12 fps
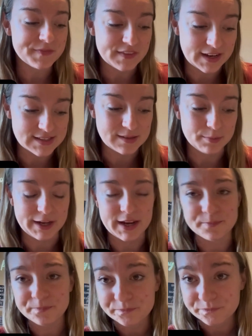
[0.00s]
That's the
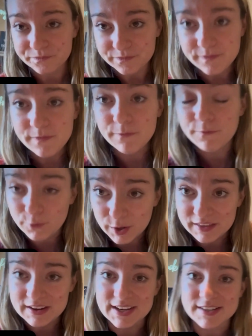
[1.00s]
plan
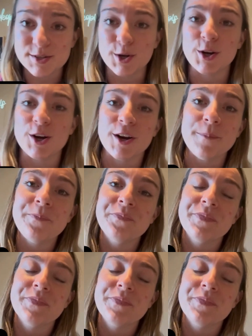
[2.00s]
for the Kickstarter.